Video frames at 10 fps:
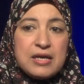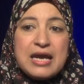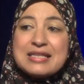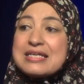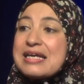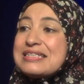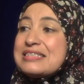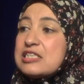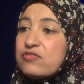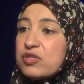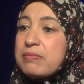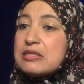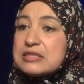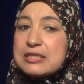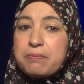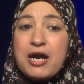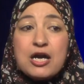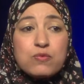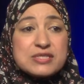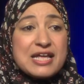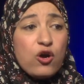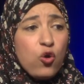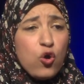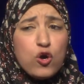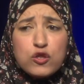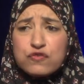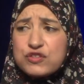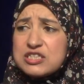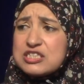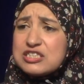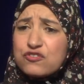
And the idea of the melting pot was that all of these